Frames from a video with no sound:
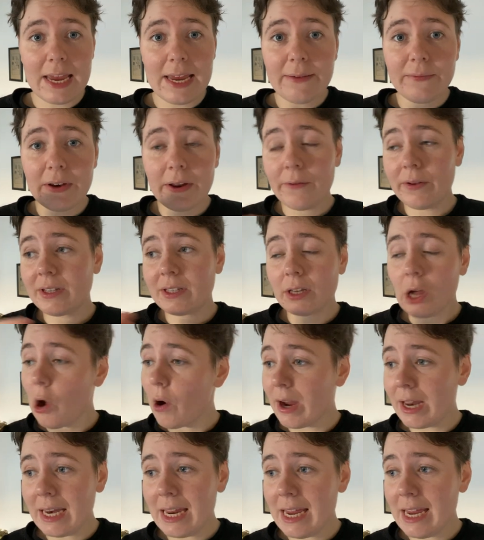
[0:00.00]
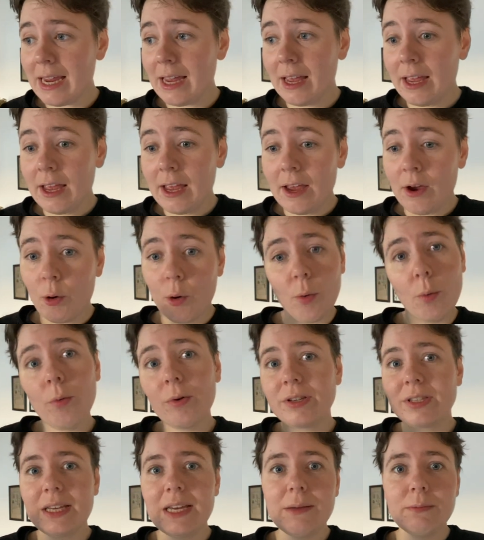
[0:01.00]
Even if it's tiny or
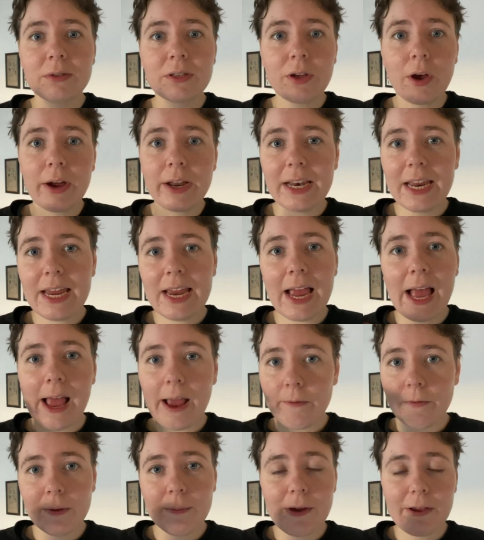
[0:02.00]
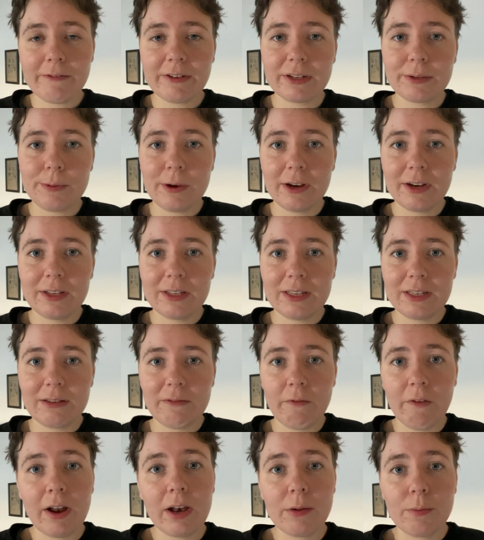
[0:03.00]
what seems tiny, every bit of experience is
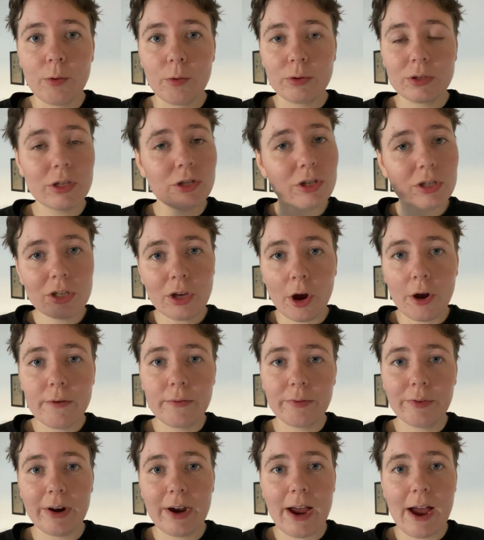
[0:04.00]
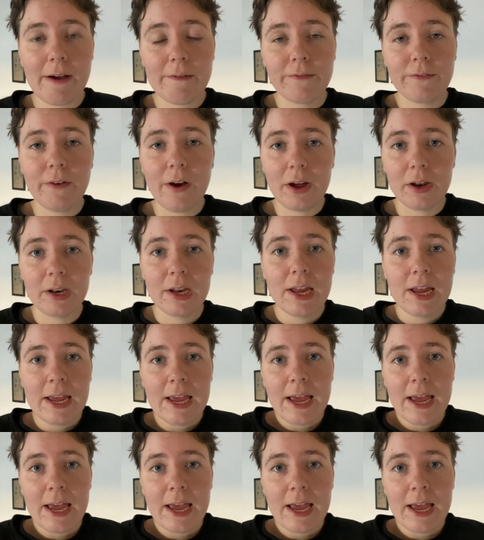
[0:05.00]
invaluable. So just go for it, have fun.